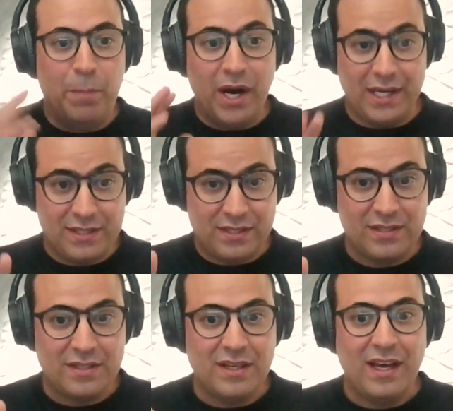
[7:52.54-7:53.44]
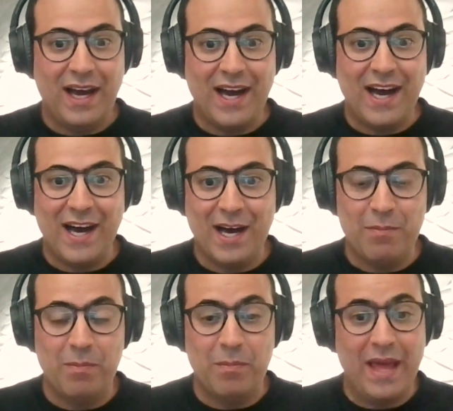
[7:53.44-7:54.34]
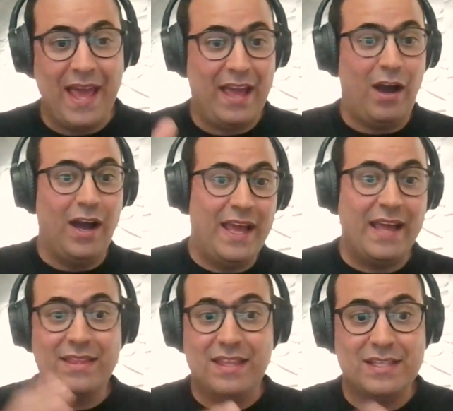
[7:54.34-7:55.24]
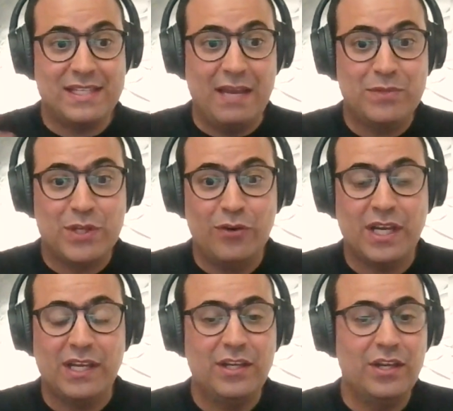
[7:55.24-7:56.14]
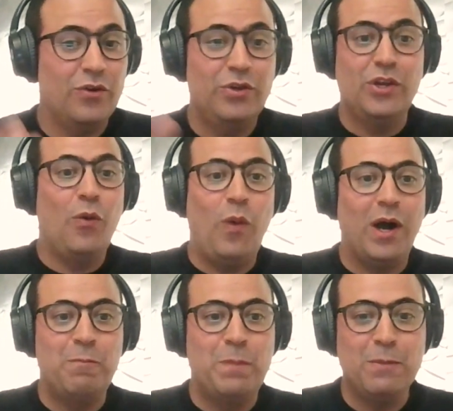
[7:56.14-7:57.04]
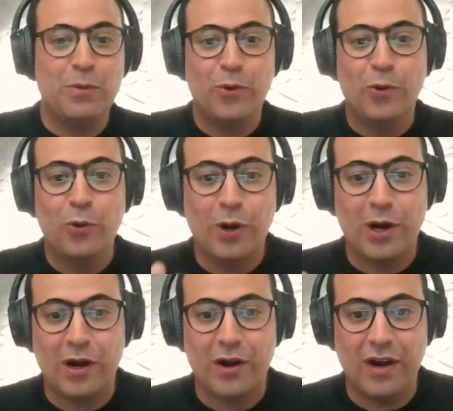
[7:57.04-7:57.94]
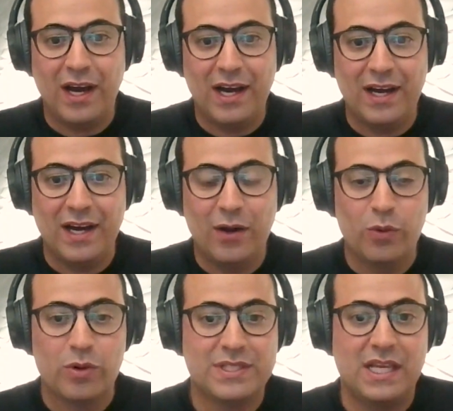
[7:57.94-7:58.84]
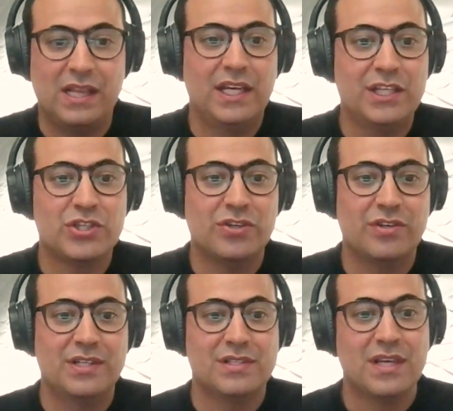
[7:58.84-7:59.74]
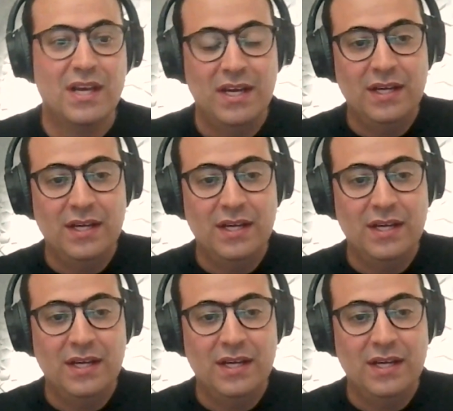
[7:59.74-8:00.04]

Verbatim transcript: But at the same token, you know, you don't want people who are selling insurance